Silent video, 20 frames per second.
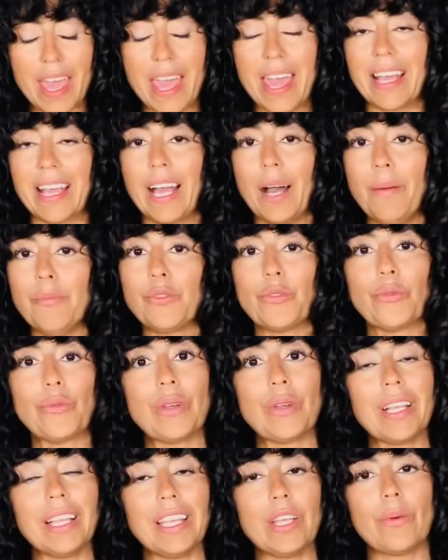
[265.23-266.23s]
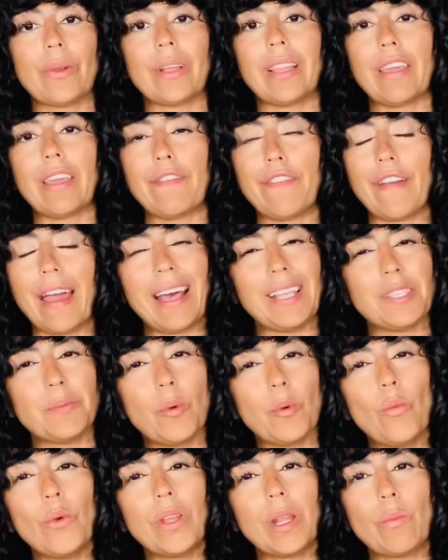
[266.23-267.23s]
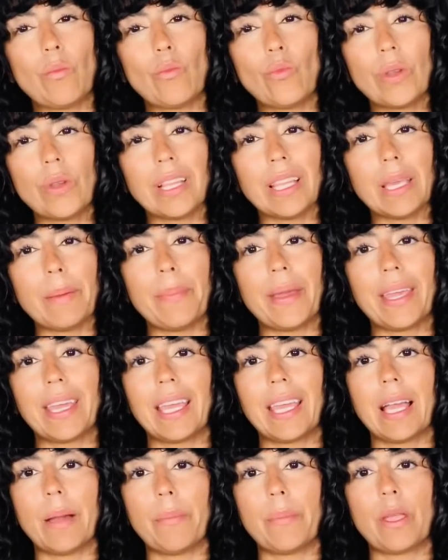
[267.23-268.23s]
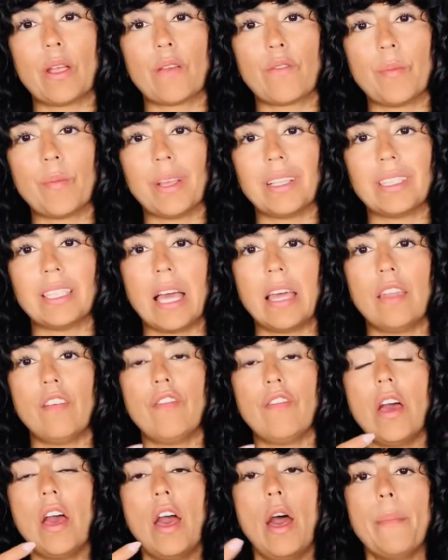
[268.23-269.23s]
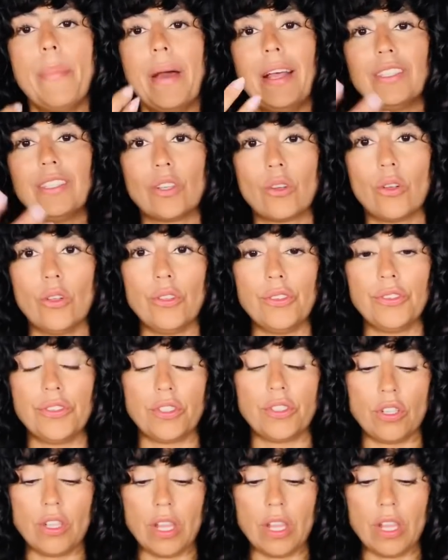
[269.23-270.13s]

It comes really, really fast. But what I'm really picking up here from the Ten of Pentacles,